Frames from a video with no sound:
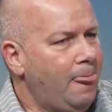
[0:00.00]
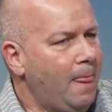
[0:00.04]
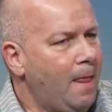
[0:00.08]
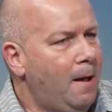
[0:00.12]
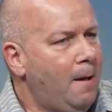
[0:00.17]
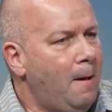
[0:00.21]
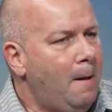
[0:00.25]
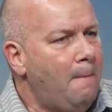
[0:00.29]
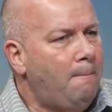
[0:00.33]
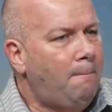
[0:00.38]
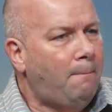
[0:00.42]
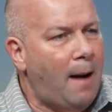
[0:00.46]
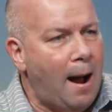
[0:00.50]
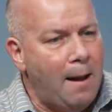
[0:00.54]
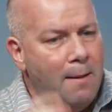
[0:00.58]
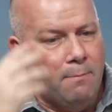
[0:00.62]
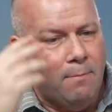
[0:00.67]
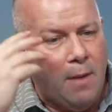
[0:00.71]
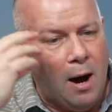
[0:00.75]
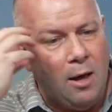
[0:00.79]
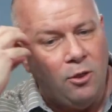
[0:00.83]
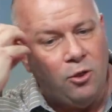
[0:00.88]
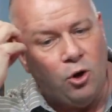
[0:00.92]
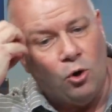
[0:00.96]
Oh, my
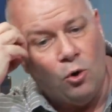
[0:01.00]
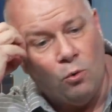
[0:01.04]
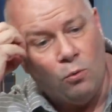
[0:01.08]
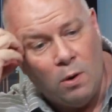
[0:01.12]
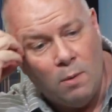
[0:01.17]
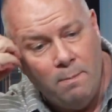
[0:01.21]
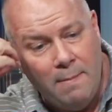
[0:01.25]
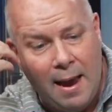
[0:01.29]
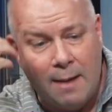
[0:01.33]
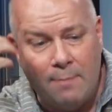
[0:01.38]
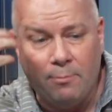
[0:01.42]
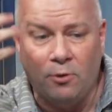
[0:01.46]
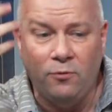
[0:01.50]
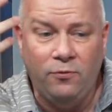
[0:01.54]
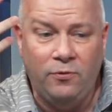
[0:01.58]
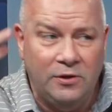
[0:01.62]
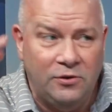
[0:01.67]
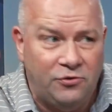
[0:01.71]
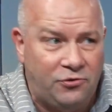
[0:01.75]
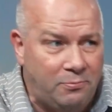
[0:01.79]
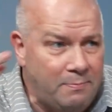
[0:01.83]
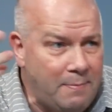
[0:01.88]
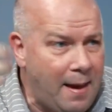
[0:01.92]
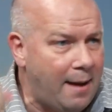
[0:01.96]
mother remembered
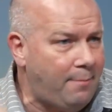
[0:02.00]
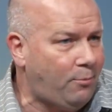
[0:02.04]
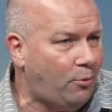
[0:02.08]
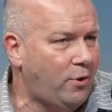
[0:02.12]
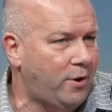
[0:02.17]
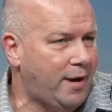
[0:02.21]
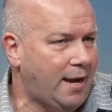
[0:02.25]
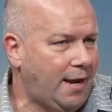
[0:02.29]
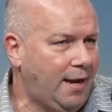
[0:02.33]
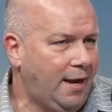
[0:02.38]
this memory.